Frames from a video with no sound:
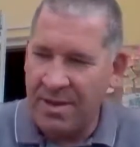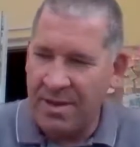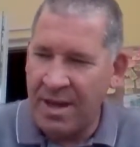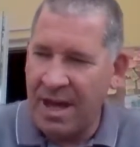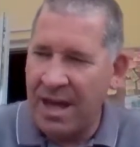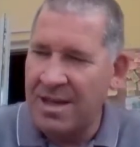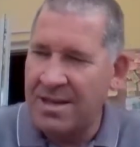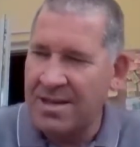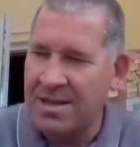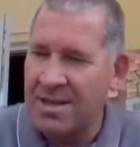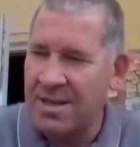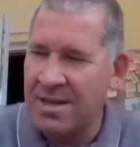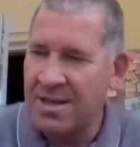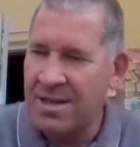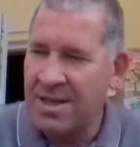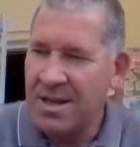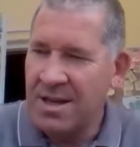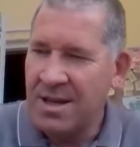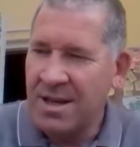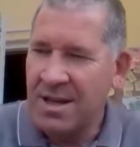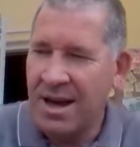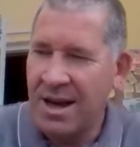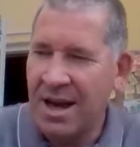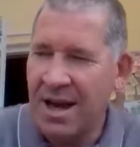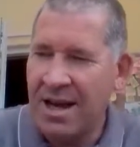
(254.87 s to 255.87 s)
that
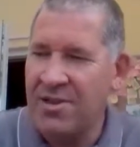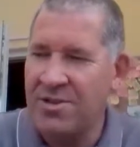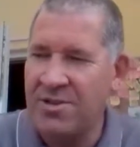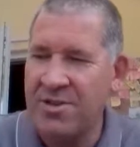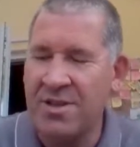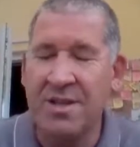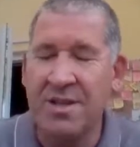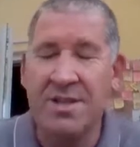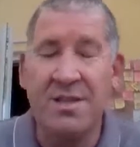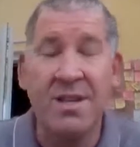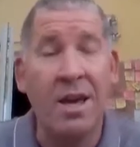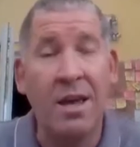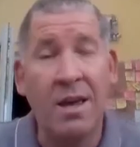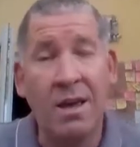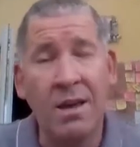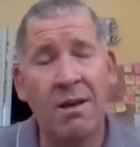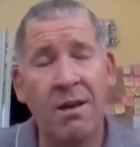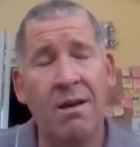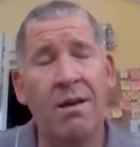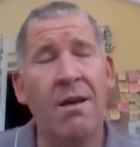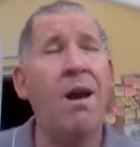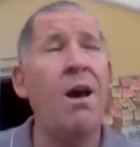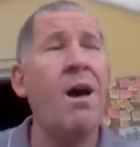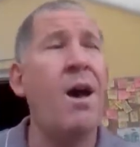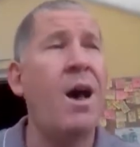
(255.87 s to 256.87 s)
I used to say,
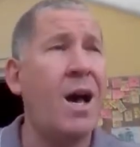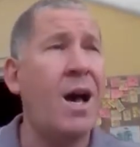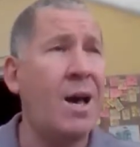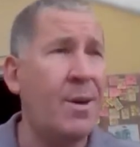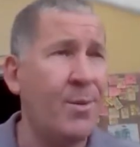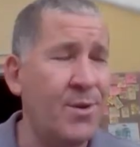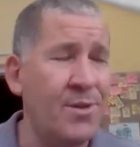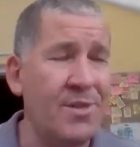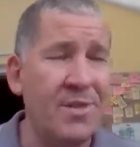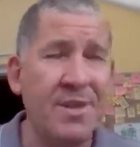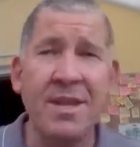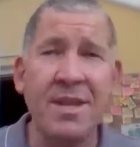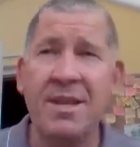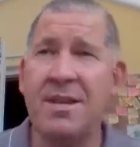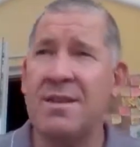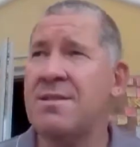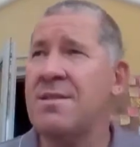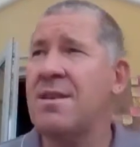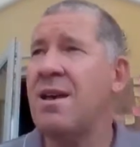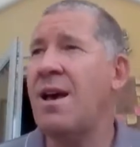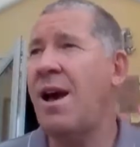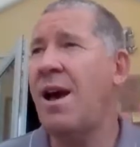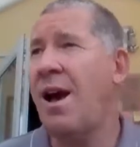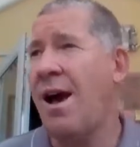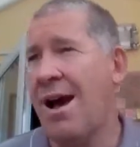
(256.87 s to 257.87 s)
I want
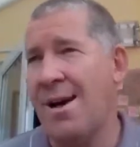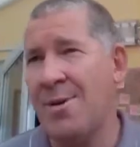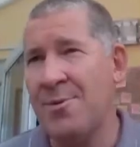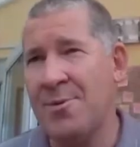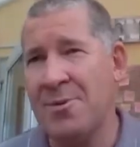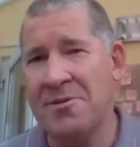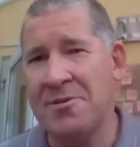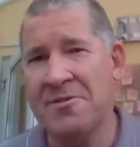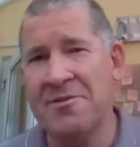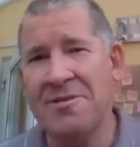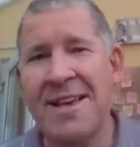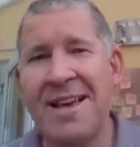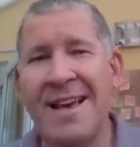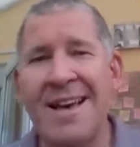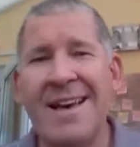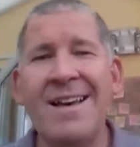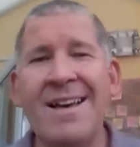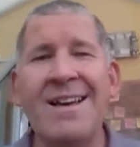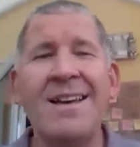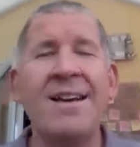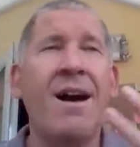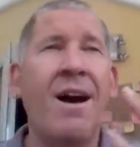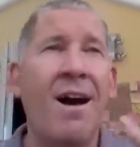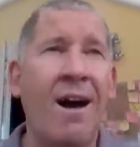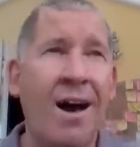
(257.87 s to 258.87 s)
this, I want
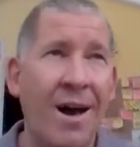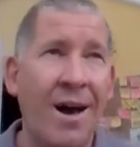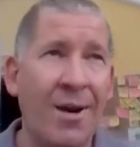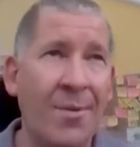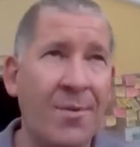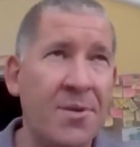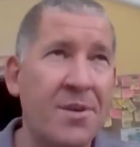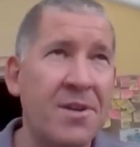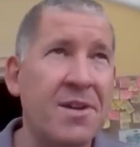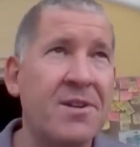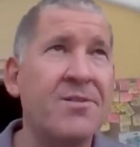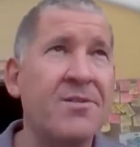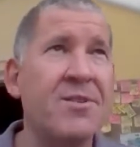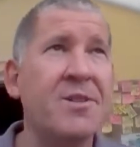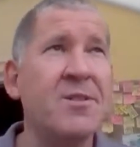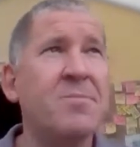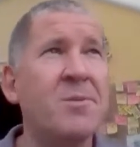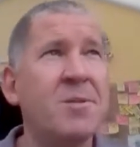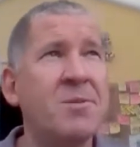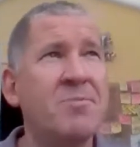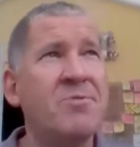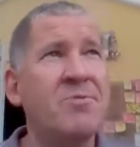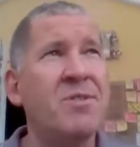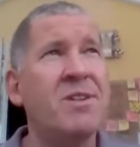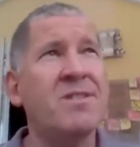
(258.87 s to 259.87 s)
that, I want a
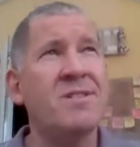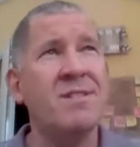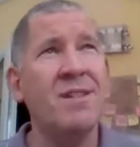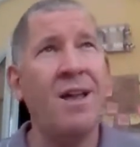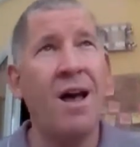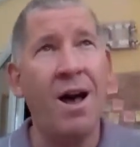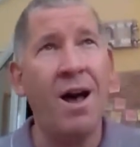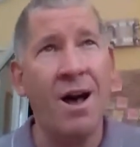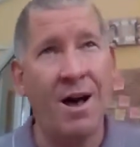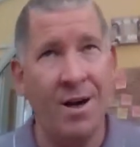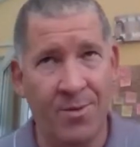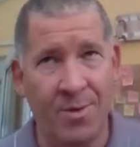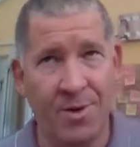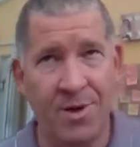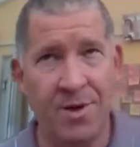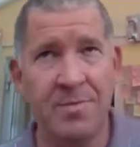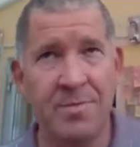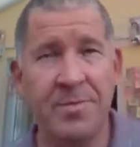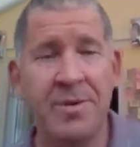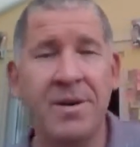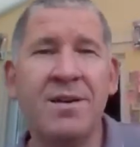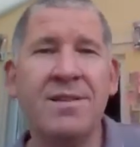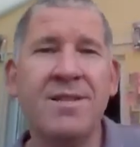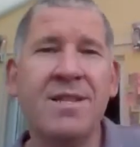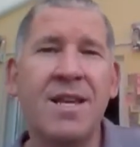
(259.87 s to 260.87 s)
Christmas present, I want a
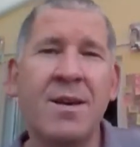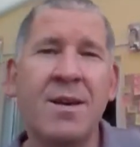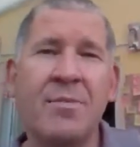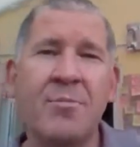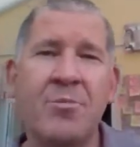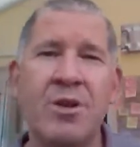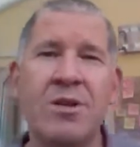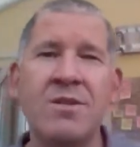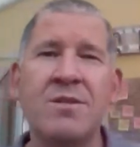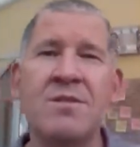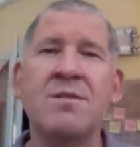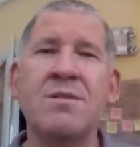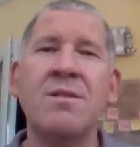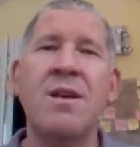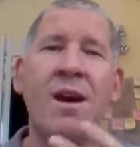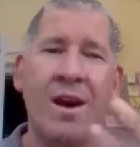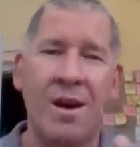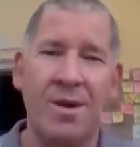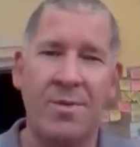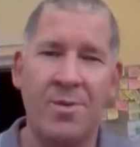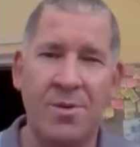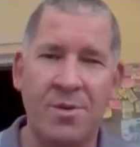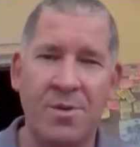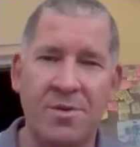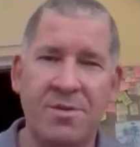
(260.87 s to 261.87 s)
birthday present,
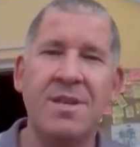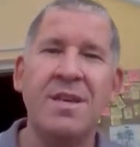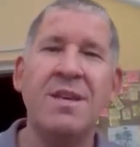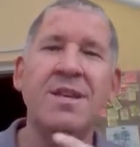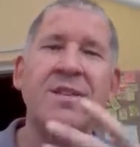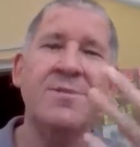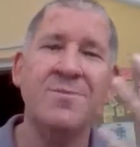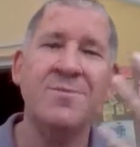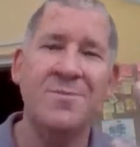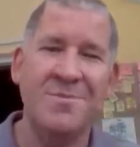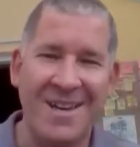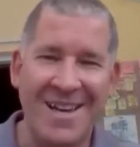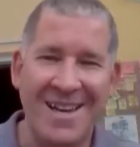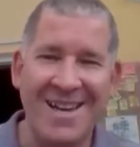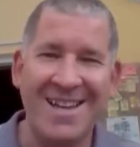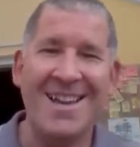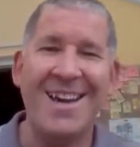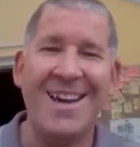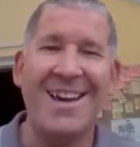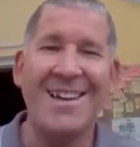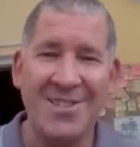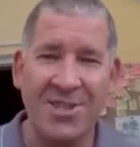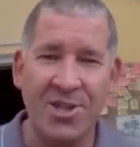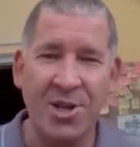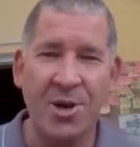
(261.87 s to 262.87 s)
I want this,
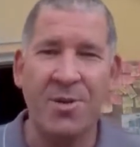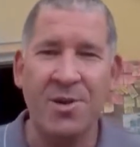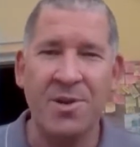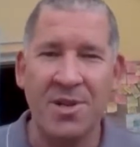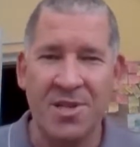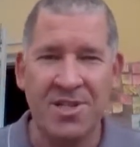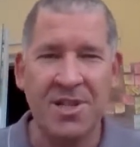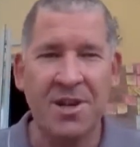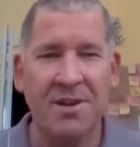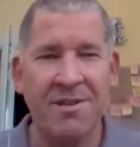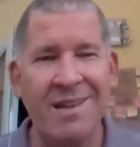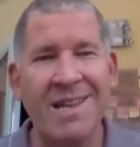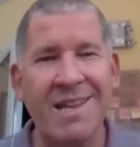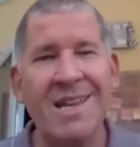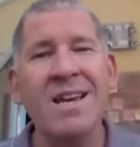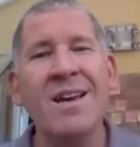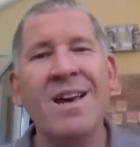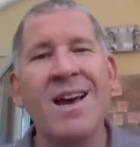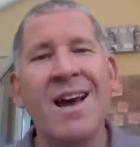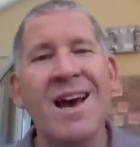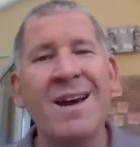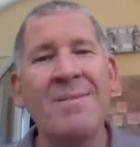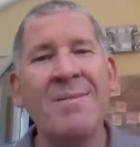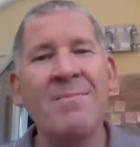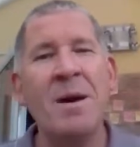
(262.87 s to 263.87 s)
and so on and so on.
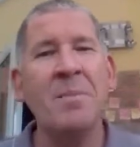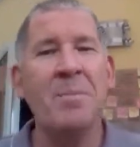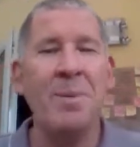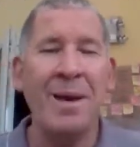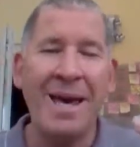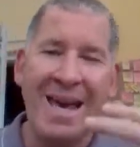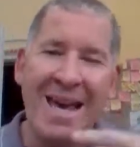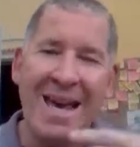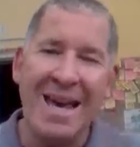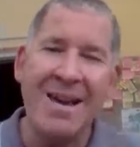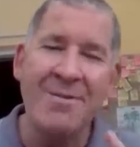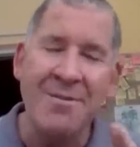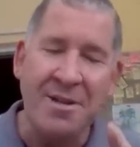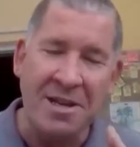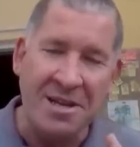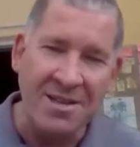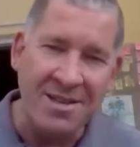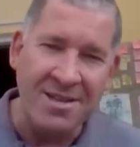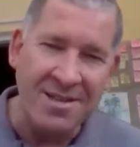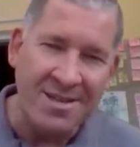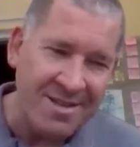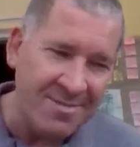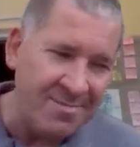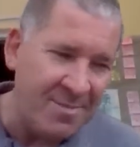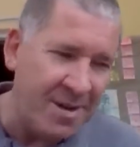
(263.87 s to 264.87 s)
And my
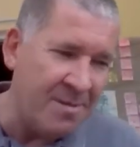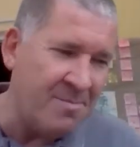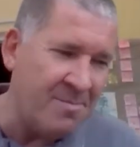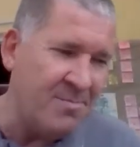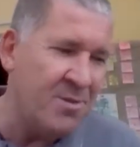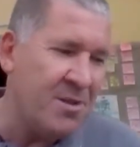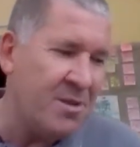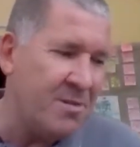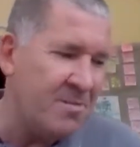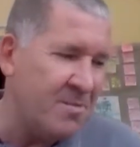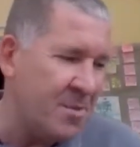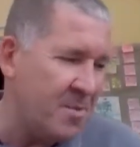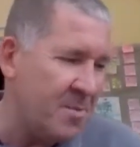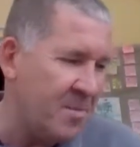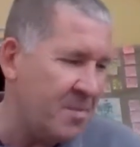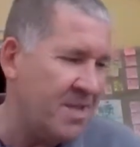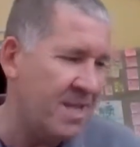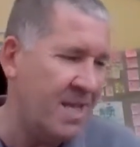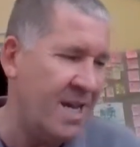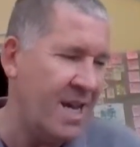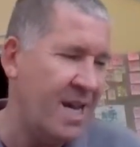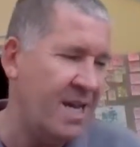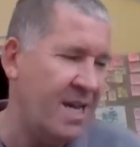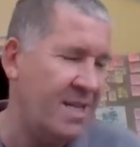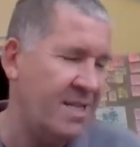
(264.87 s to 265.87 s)
parents, my mum and
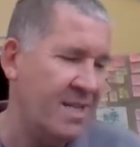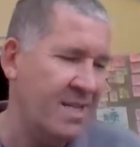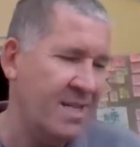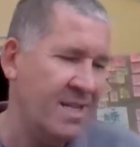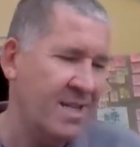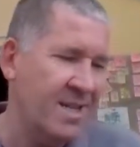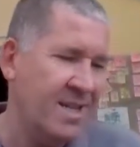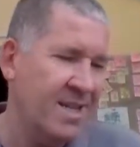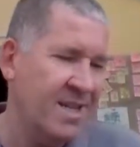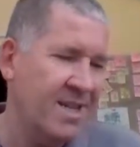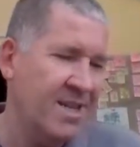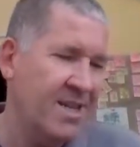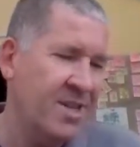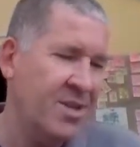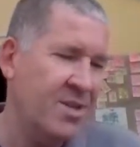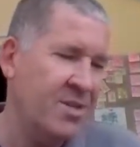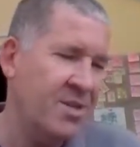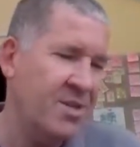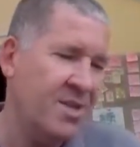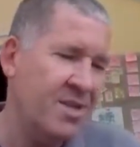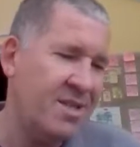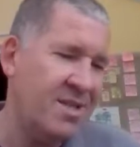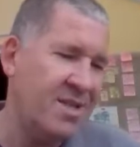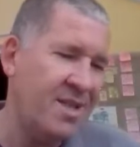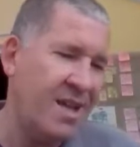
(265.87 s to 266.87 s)
dad,
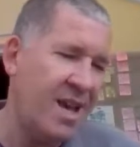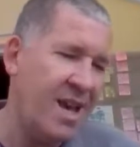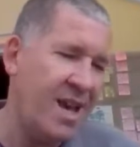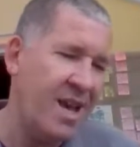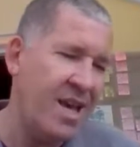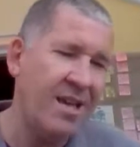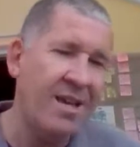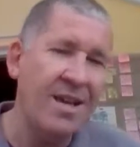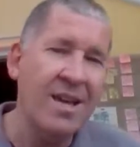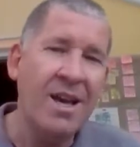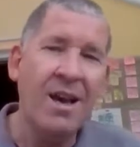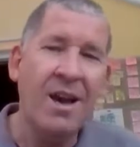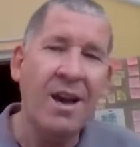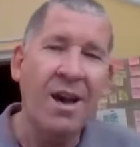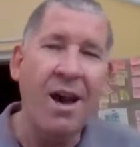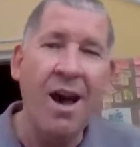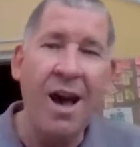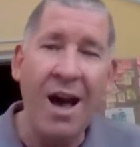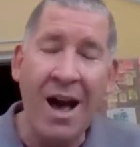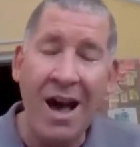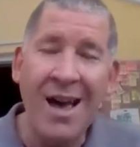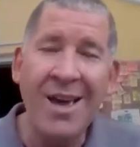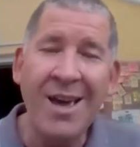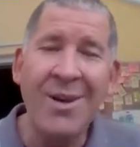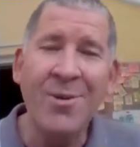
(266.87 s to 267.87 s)
used to say,
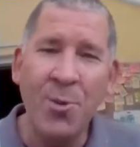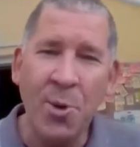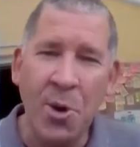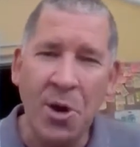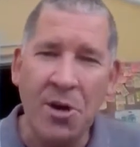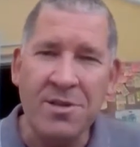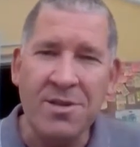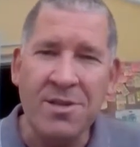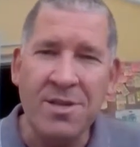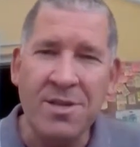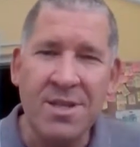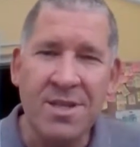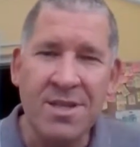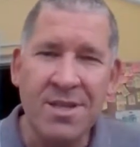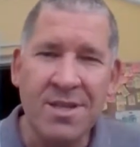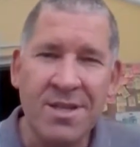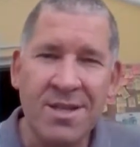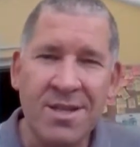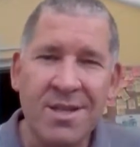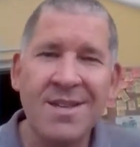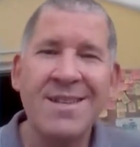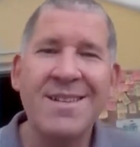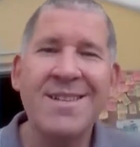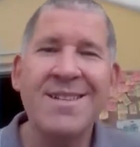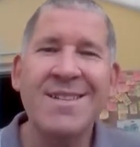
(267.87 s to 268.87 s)
I want
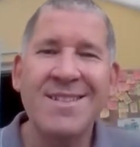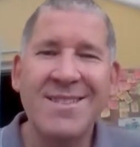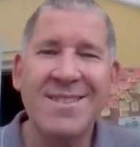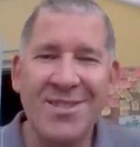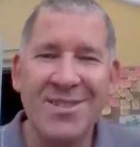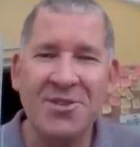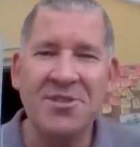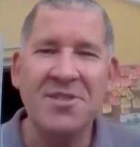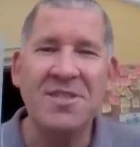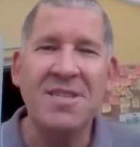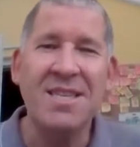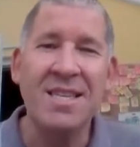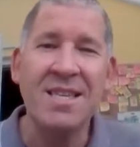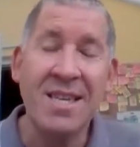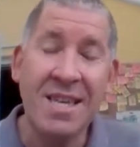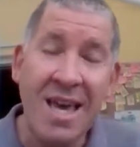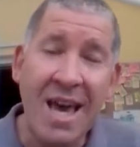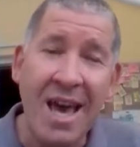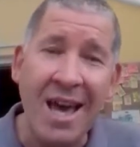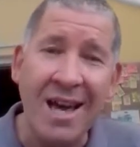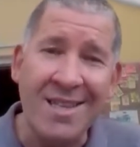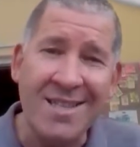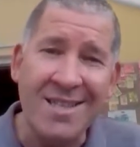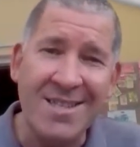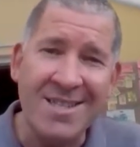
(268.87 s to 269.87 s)
doesn't
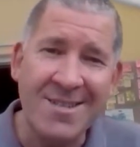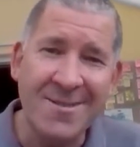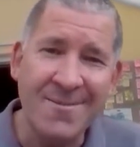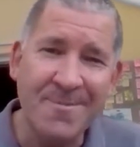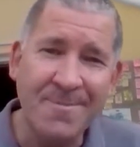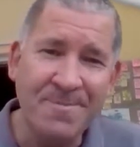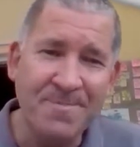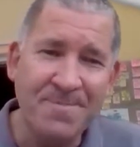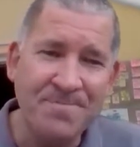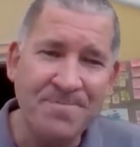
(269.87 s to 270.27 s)
get.